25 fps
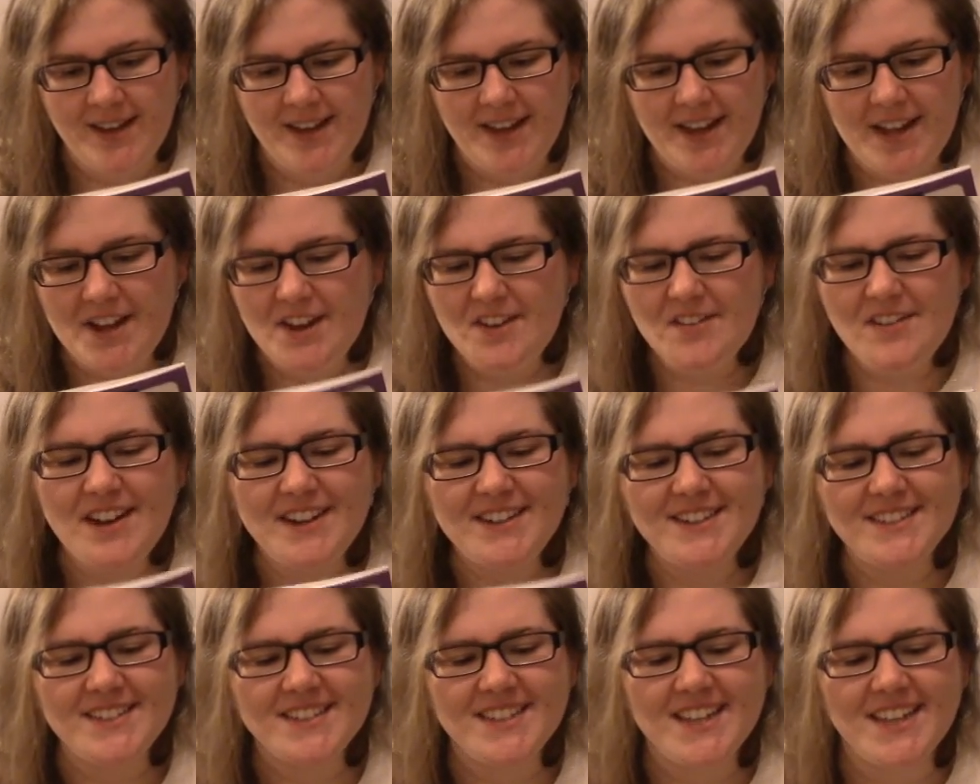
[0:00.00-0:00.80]
I don't know, I
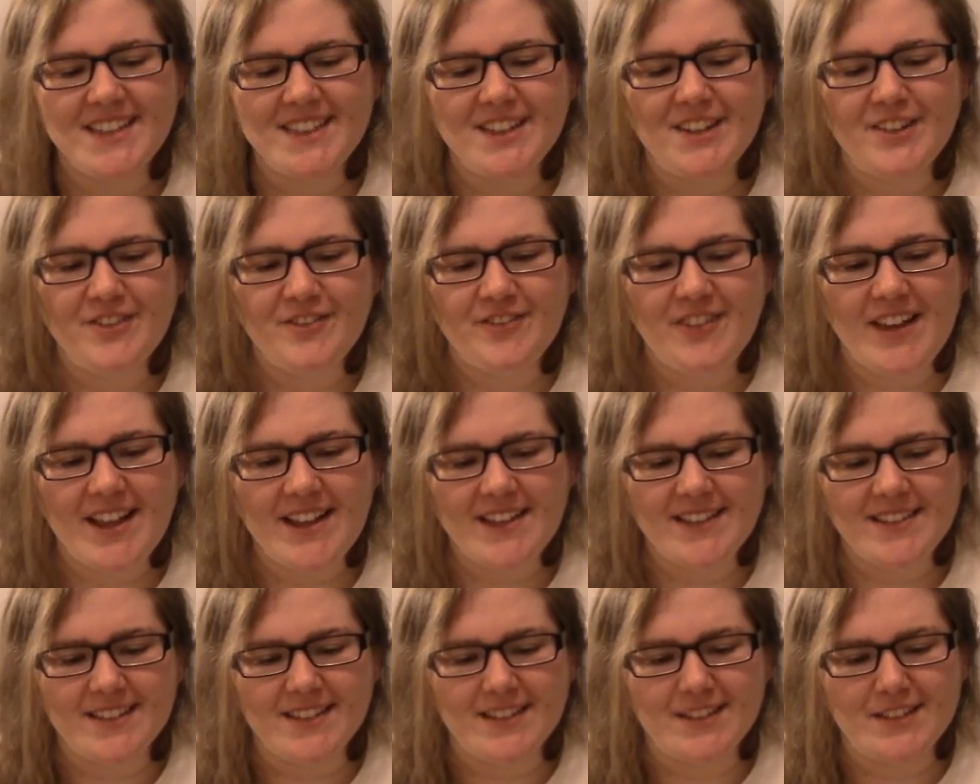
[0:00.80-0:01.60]
just like their
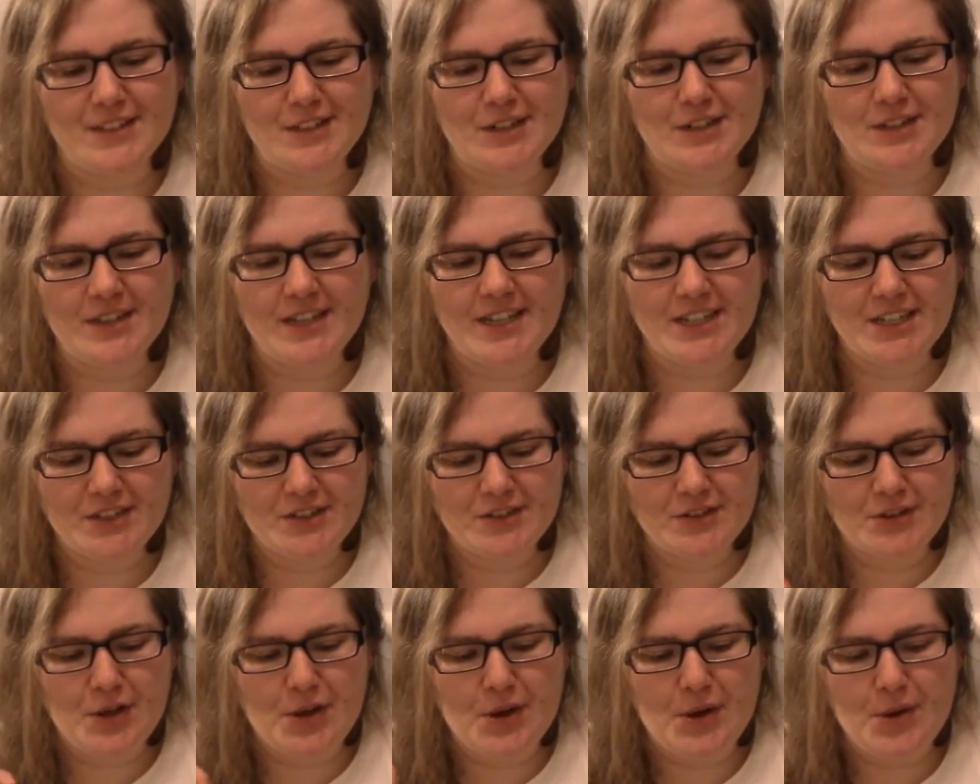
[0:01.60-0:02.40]
faces. They're like
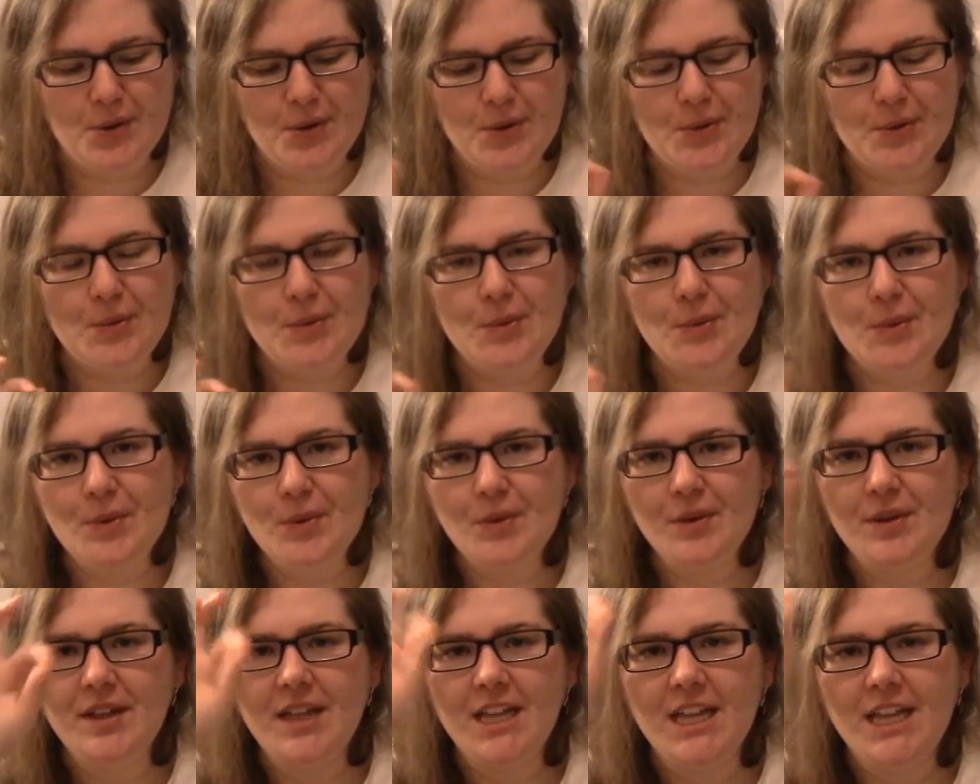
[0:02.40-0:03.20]
so,
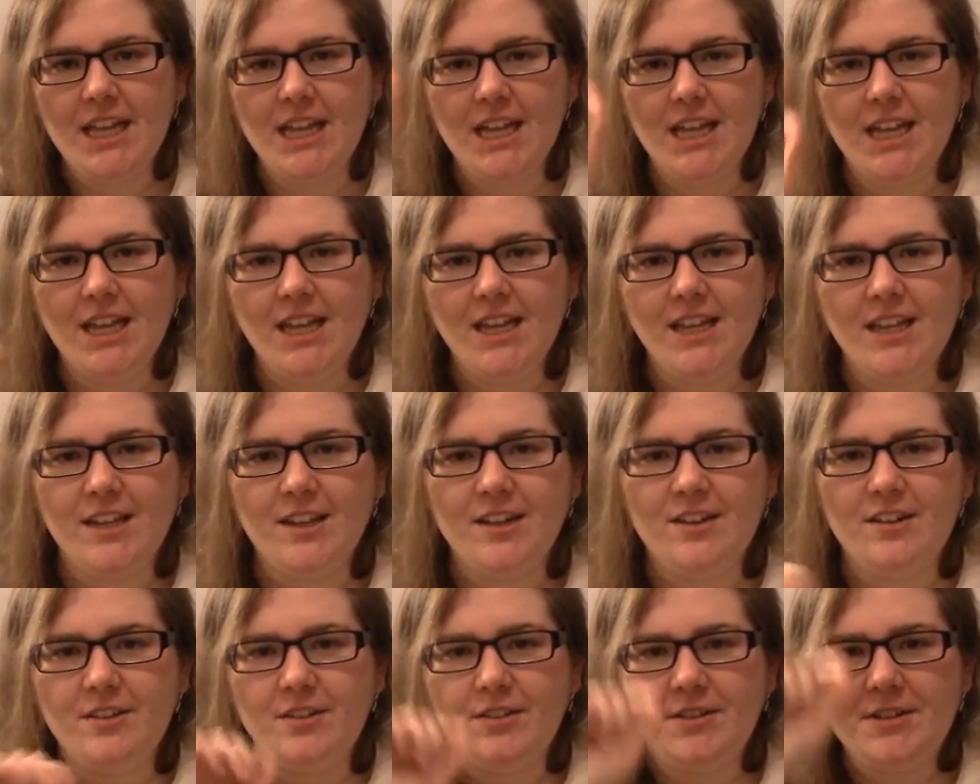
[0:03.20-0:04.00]

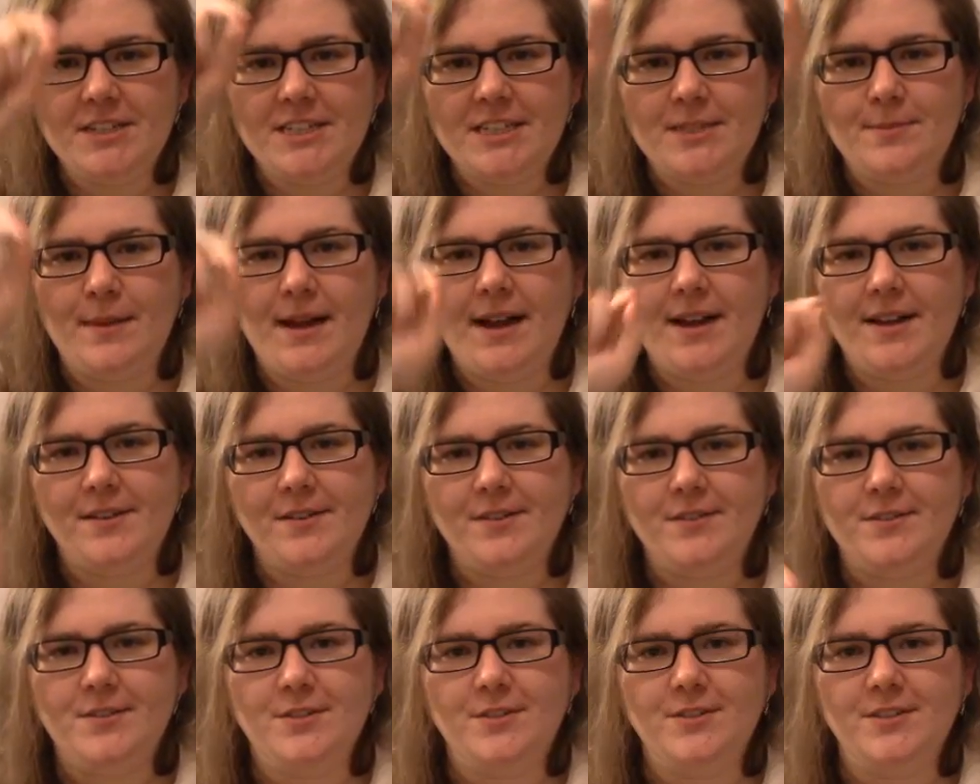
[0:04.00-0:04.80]
you know, their
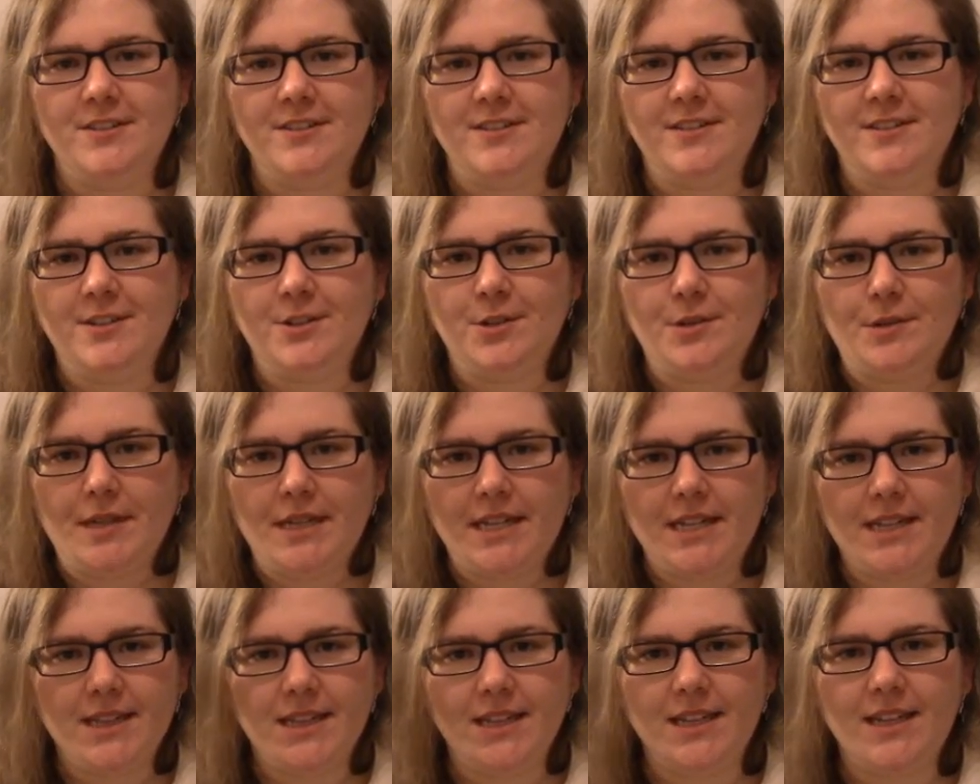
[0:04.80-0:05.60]
smiles are just
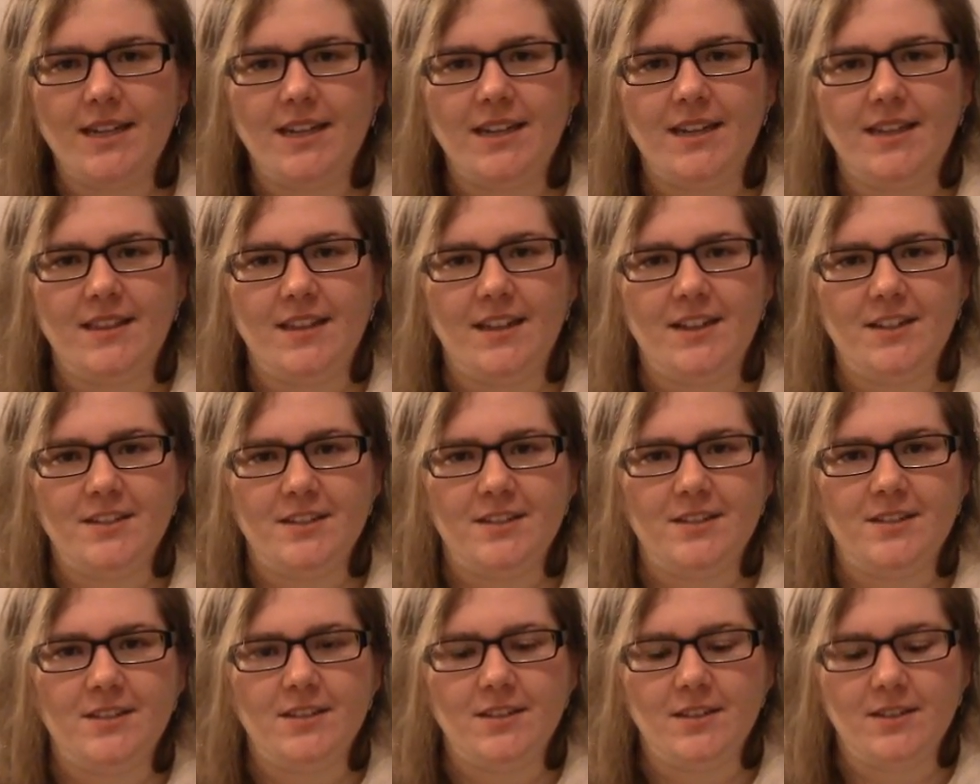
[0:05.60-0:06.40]
squiggly and they
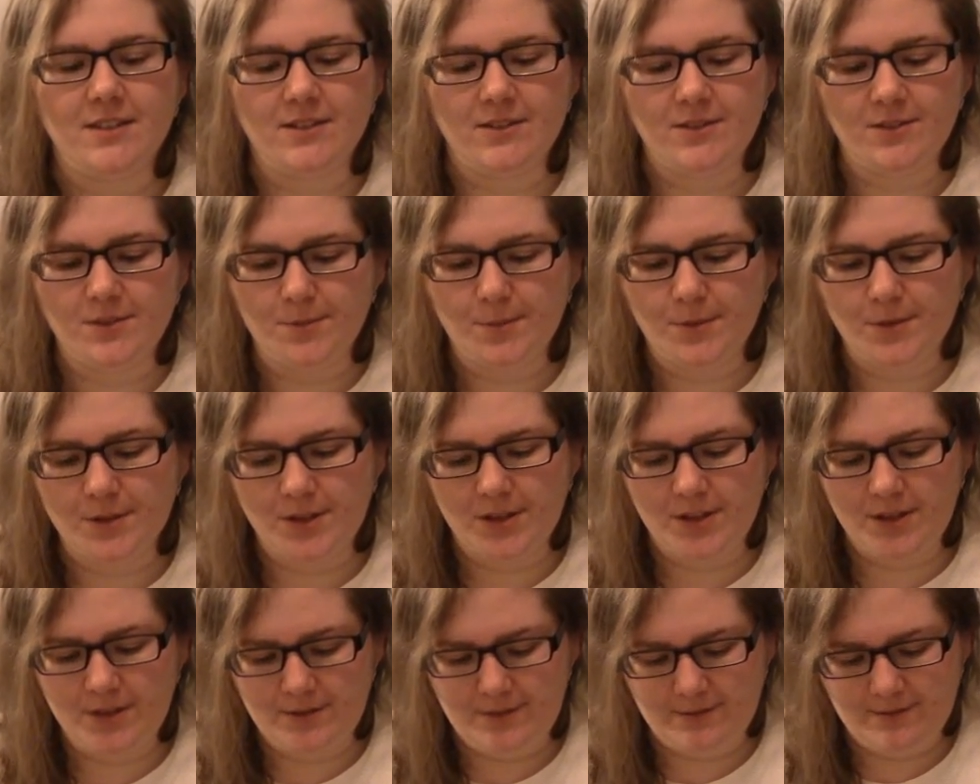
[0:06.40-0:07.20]
just look super
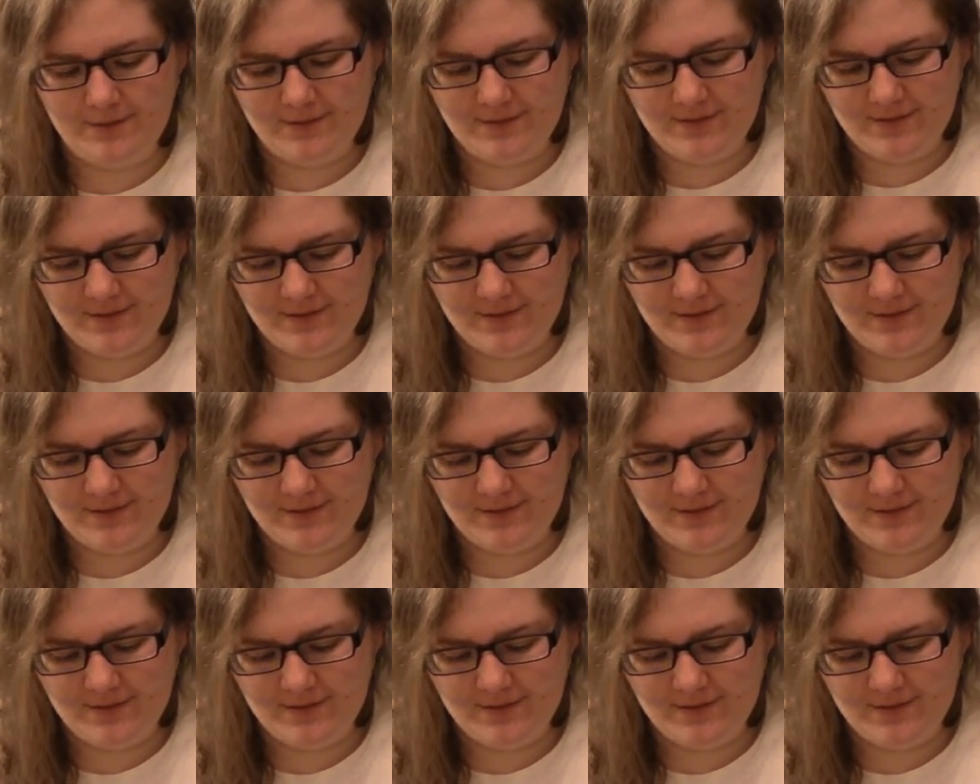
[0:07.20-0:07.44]
cute.